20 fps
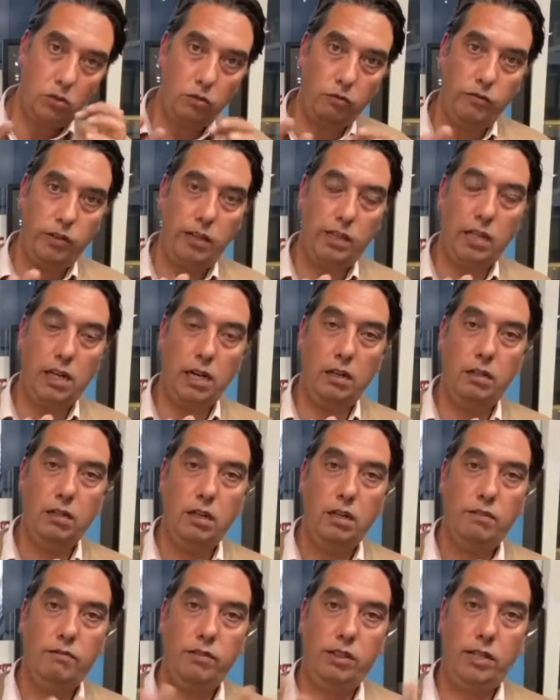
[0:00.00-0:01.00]
your video
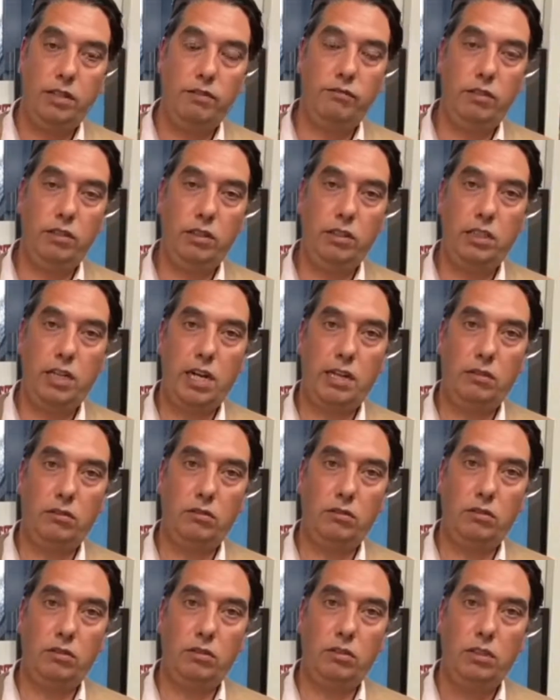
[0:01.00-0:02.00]
for different
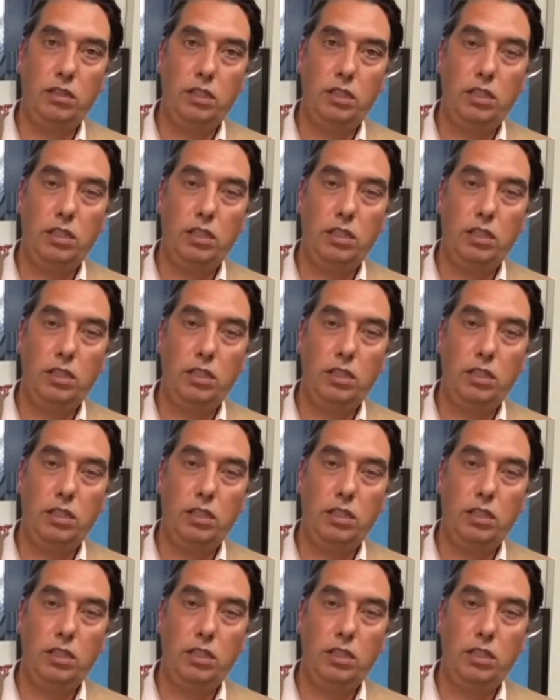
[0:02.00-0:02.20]
channels,